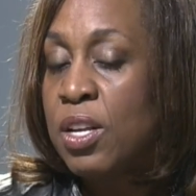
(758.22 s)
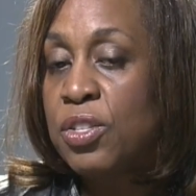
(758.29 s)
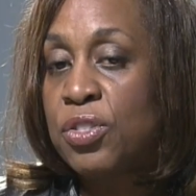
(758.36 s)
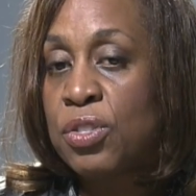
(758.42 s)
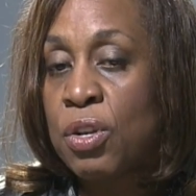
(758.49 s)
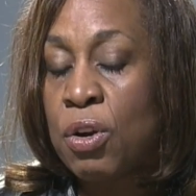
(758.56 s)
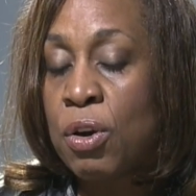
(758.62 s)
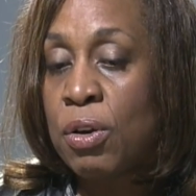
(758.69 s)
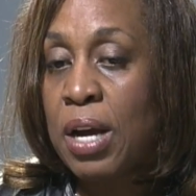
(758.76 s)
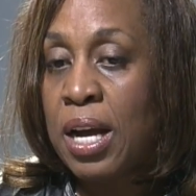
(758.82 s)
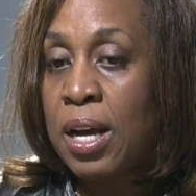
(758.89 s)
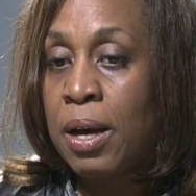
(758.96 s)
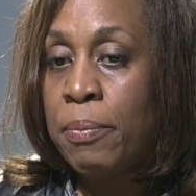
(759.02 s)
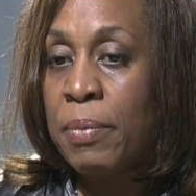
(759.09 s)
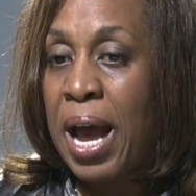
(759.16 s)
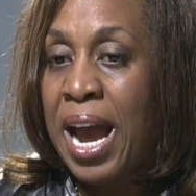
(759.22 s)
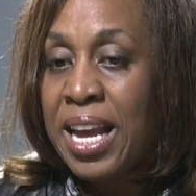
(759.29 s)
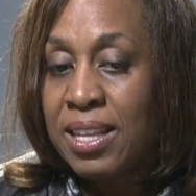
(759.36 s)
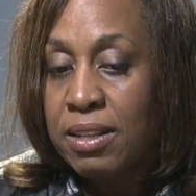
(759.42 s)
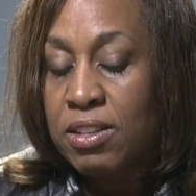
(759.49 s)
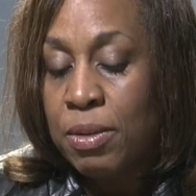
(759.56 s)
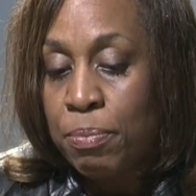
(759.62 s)
So, um,
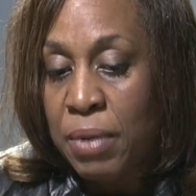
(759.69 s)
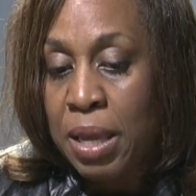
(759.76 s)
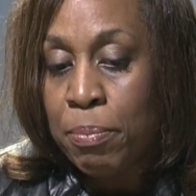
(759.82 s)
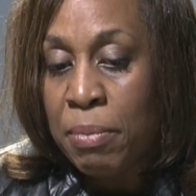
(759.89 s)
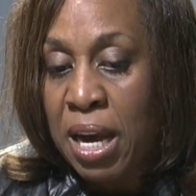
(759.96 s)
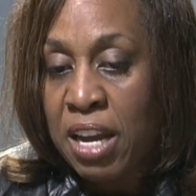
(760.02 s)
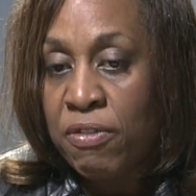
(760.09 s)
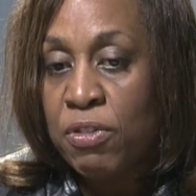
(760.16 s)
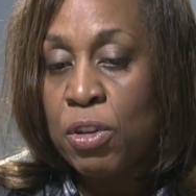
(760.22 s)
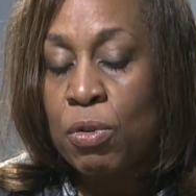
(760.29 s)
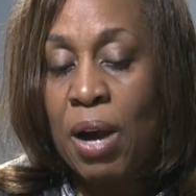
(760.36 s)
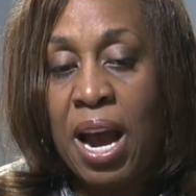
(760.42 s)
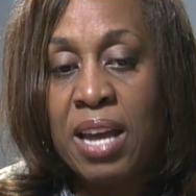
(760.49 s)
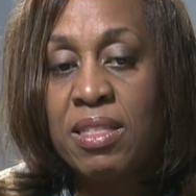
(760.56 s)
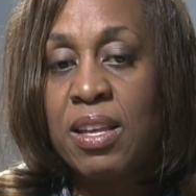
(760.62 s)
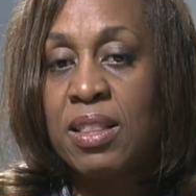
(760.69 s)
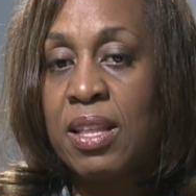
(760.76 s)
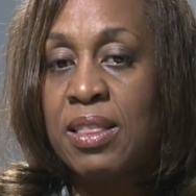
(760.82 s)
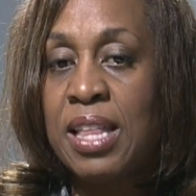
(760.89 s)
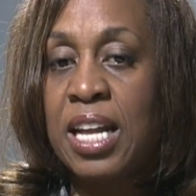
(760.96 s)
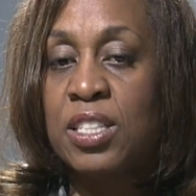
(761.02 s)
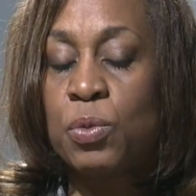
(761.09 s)
I, in my view, I think
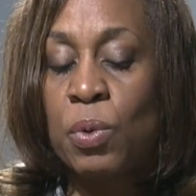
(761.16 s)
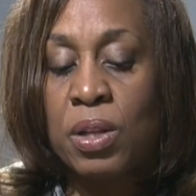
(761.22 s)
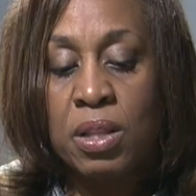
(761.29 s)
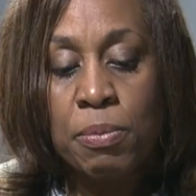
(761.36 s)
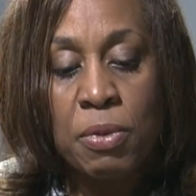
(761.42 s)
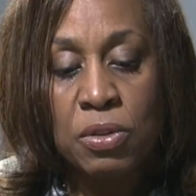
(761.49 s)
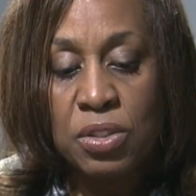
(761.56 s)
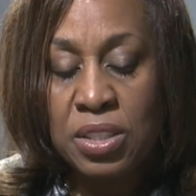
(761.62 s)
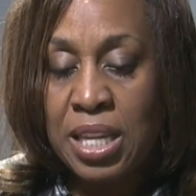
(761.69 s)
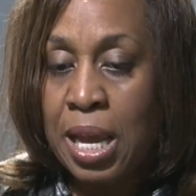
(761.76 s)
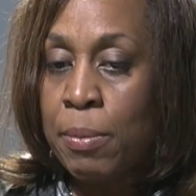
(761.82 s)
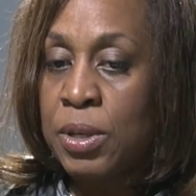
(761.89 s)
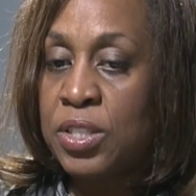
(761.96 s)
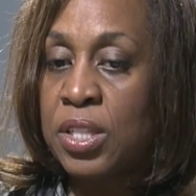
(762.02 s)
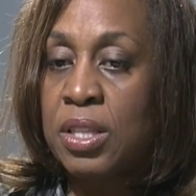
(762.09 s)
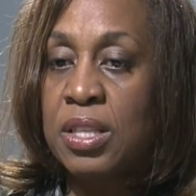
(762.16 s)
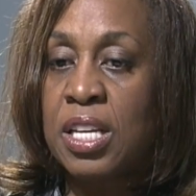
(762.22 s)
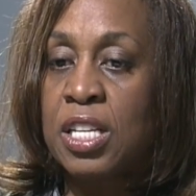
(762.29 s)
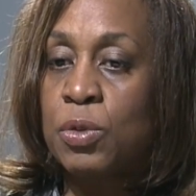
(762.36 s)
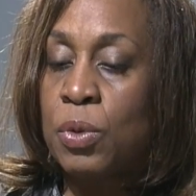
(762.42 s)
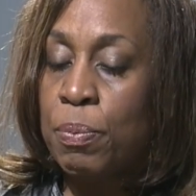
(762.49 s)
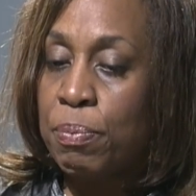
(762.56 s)
that that's one of the most damaging
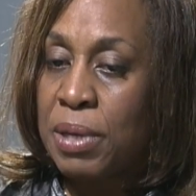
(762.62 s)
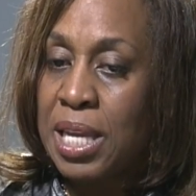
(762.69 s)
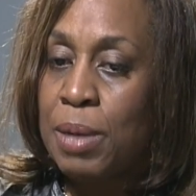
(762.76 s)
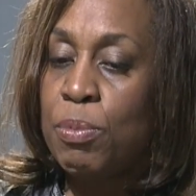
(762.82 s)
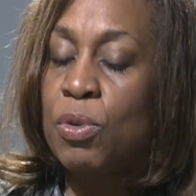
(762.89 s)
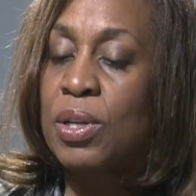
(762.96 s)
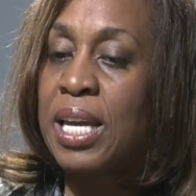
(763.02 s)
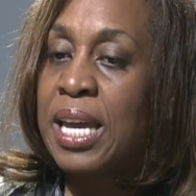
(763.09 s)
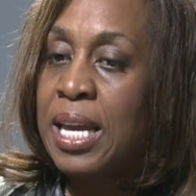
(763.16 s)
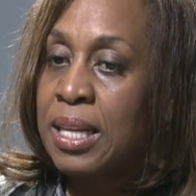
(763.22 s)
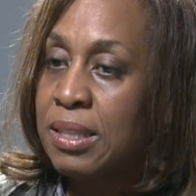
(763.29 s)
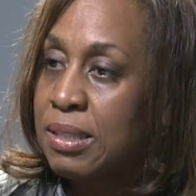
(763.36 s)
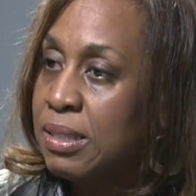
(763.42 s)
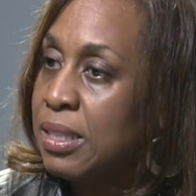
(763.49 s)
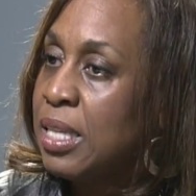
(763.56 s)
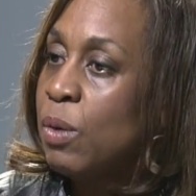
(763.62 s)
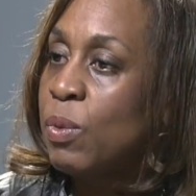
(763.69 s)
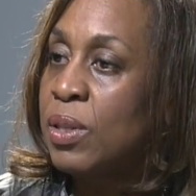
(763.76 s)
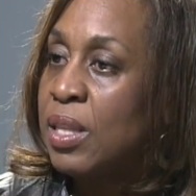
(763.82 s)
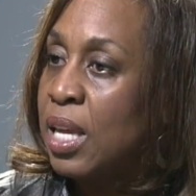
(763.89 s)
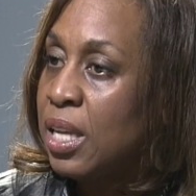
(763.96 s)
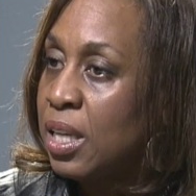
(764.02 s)
things when people can't see
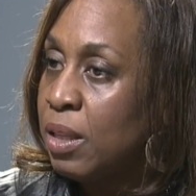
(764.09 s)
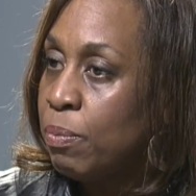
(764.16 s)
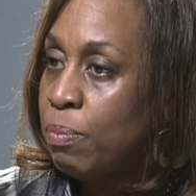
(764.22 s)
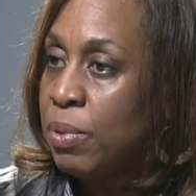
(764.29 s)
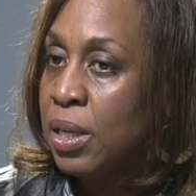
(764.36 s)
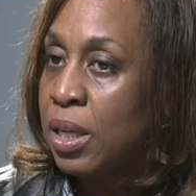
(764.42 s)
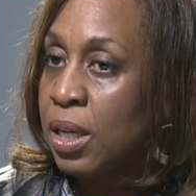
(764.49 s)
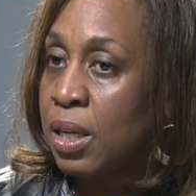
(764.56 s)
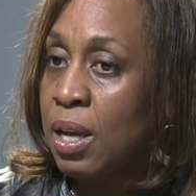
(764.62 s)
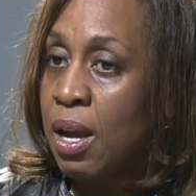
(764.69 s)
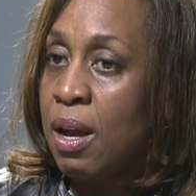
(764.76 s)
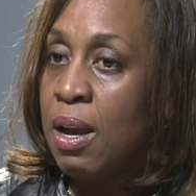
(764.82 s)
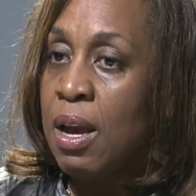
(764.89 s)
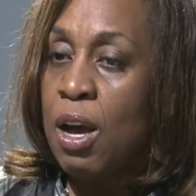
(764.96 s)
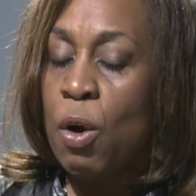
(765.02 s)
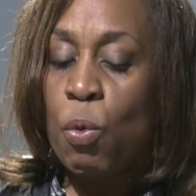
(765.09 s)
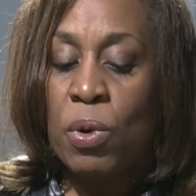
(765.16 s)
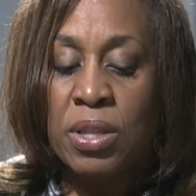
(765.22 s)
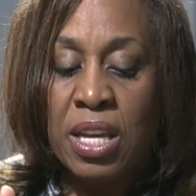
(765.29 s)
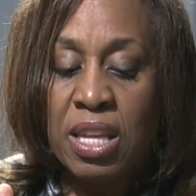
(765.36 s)
what they can be, when